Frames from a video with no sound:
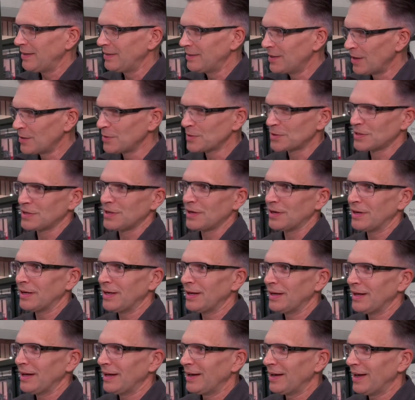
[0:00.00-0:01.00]
those are
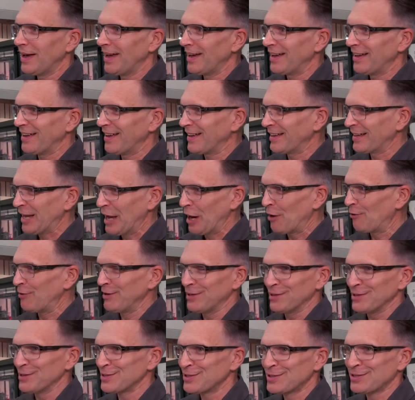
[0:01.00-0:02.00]

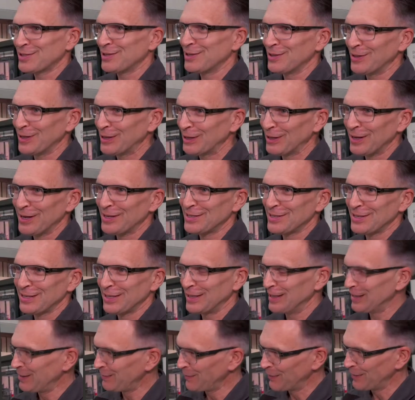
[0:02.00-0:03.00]
carriers to the
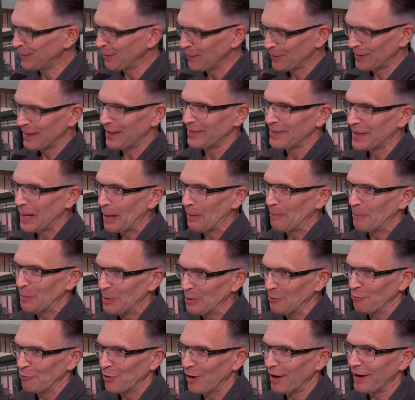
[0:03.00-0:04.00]
glazing, and if you don't get that
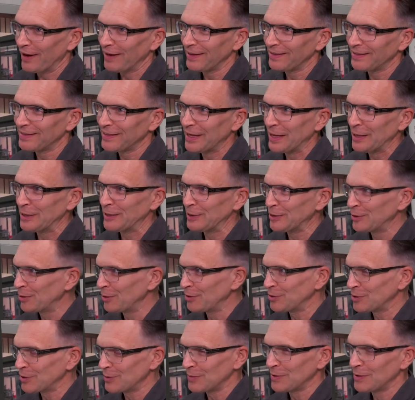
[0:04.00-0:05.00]
bit right, then you're
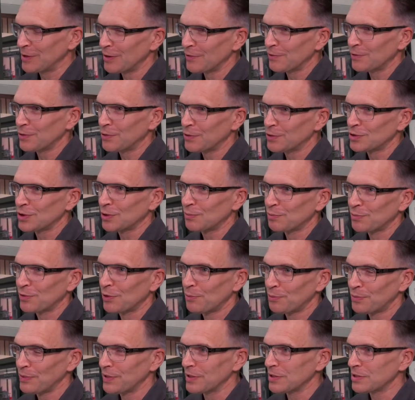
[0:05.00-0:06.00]
not doing the overall job
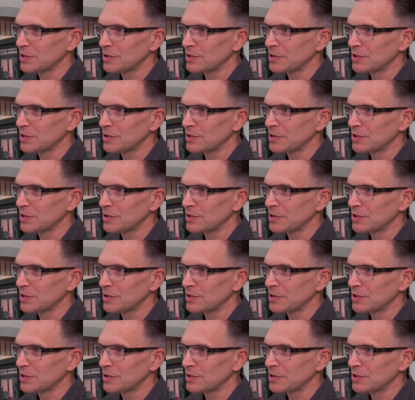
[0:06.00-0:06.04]
properly.